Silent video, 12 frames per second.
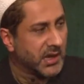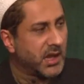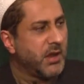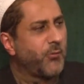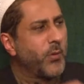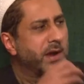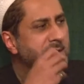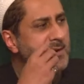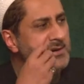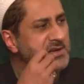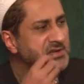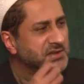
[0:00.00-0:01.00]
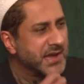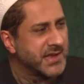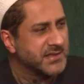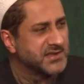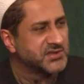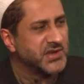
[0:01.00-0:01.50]
If we can
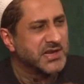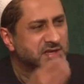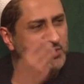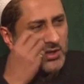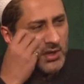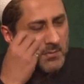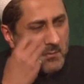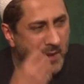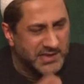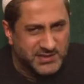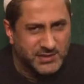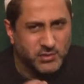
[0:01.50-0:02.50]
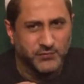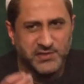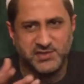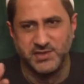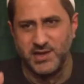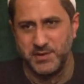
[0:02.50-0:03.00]
understand the central message of
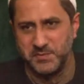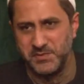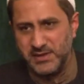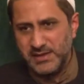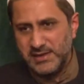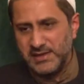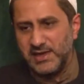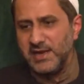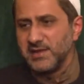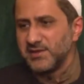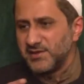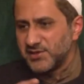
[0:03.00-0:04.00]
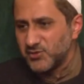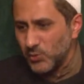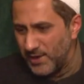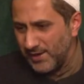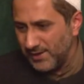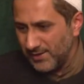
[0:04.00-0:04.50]
Islam in this
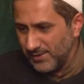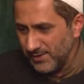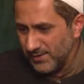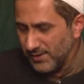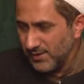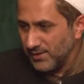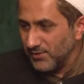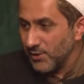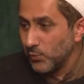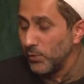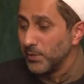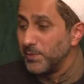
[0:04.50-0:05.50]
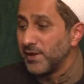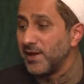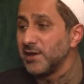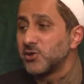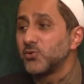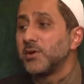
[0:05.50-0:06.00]
way, then we will
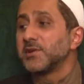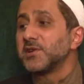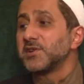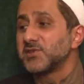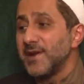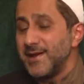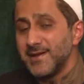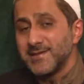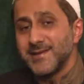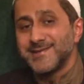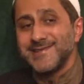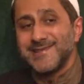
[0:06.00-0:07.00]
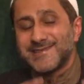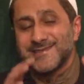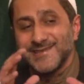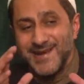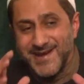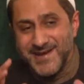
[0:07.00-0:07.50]
begin to understand that
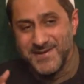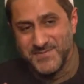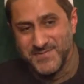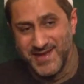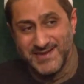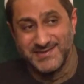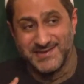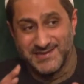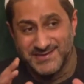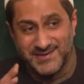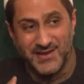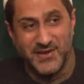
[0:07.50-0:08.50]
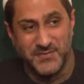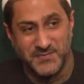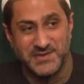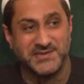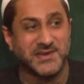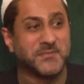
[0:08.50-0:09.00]
Islam as
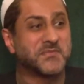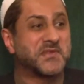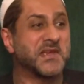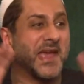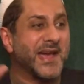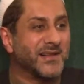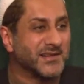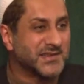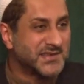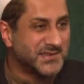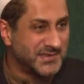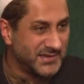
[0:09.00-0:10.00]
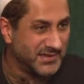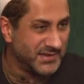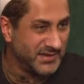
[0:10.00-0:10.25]
Islam is something else.